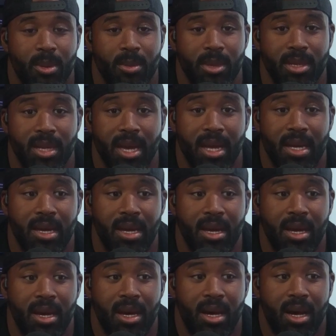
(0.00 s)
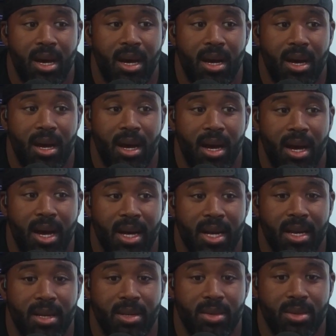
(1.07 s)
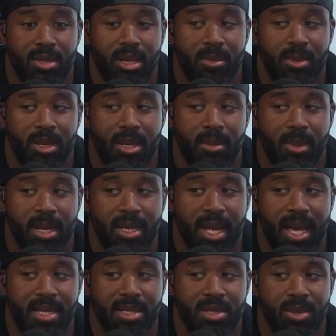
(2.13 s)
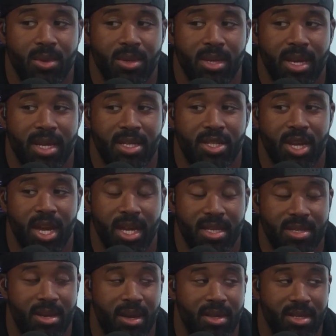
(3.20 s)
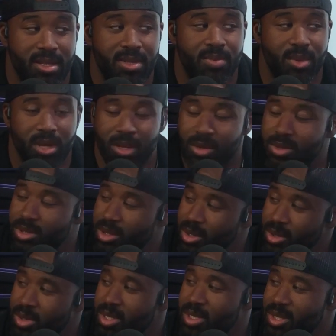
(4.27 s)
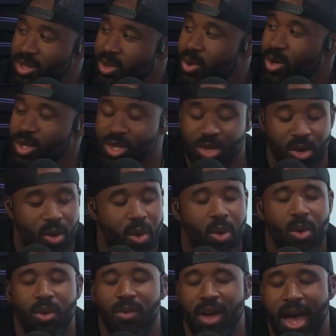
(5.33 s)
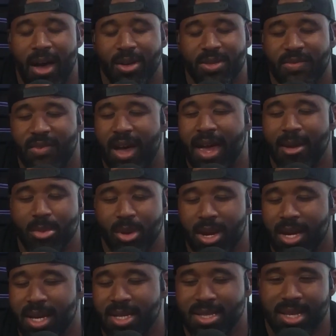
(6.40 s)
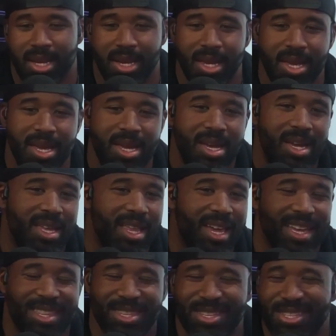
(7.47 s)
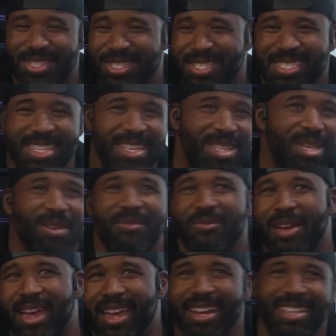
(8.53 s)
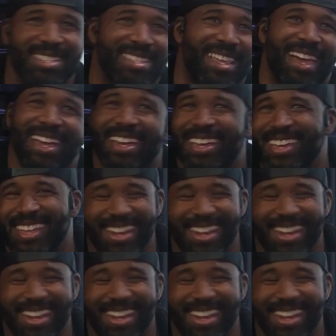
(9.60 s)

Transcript: being like, I got to do something. And my dad's snoring like a chainsaw. This is one of those dudes that snores. The whole house vibrates. like the ceiling fan is like, you